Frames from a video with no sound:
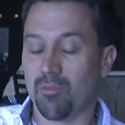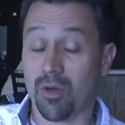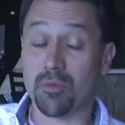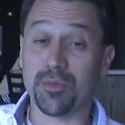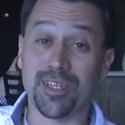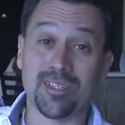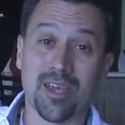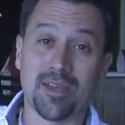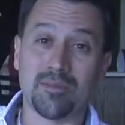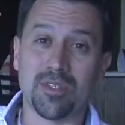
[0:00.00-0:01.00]
Probably at
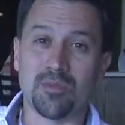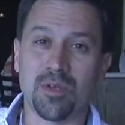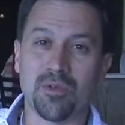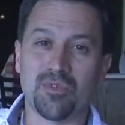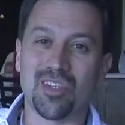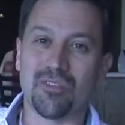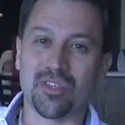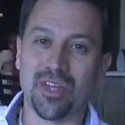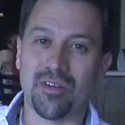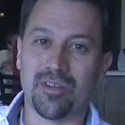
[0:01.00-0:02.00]
times it's my own
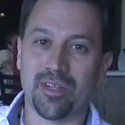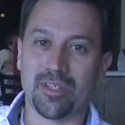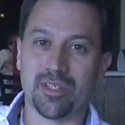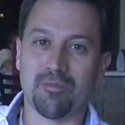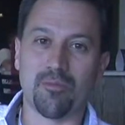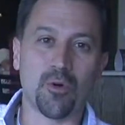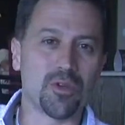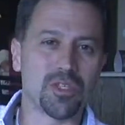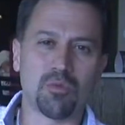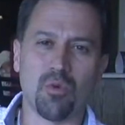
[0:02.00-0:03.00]
self-centeredness. I'm
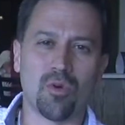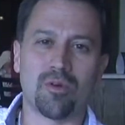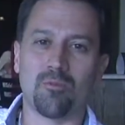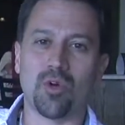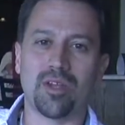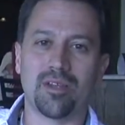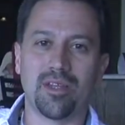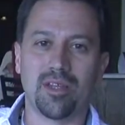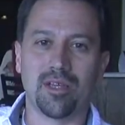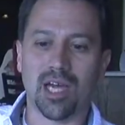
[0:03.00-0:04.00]
focused more on what
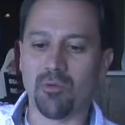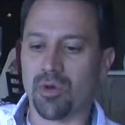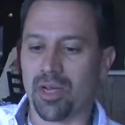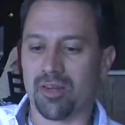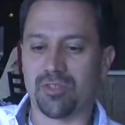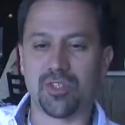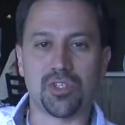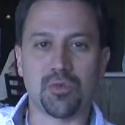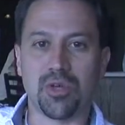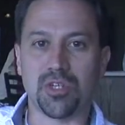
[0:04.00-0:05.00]
I want out of a
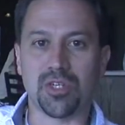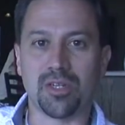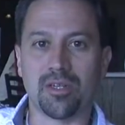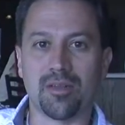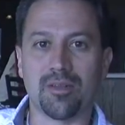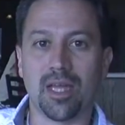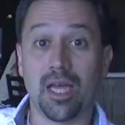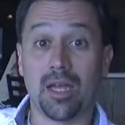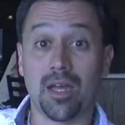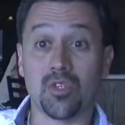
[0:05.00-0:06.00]
situation and
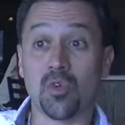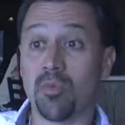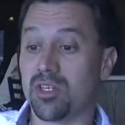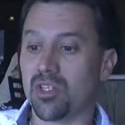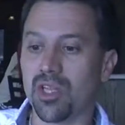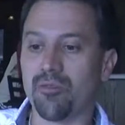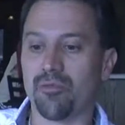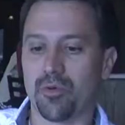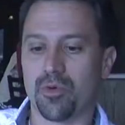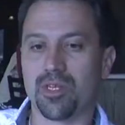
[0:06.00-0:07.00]
not so much
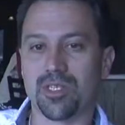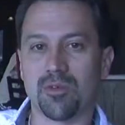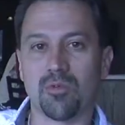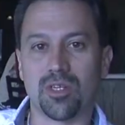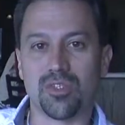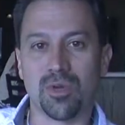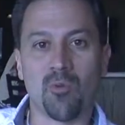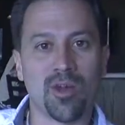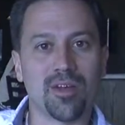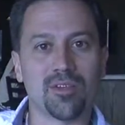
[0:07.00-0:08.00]
love-focused at what
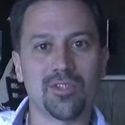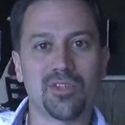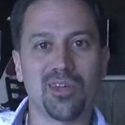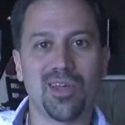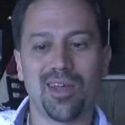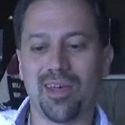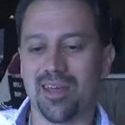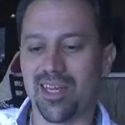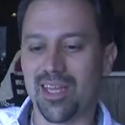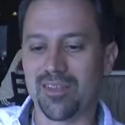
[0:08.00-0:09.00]
someone else
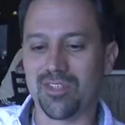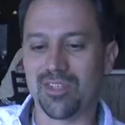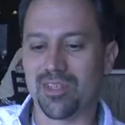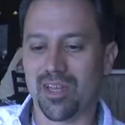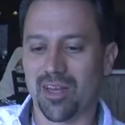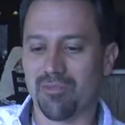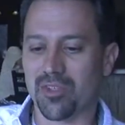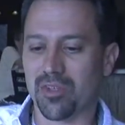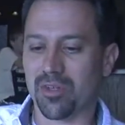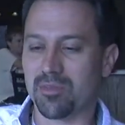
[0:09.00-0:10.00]
needs out of a
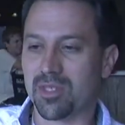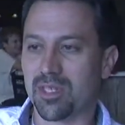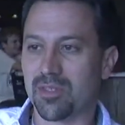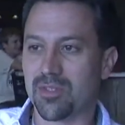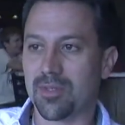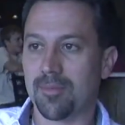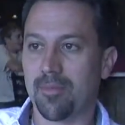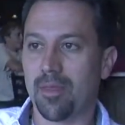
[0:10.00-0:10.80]
circumstance.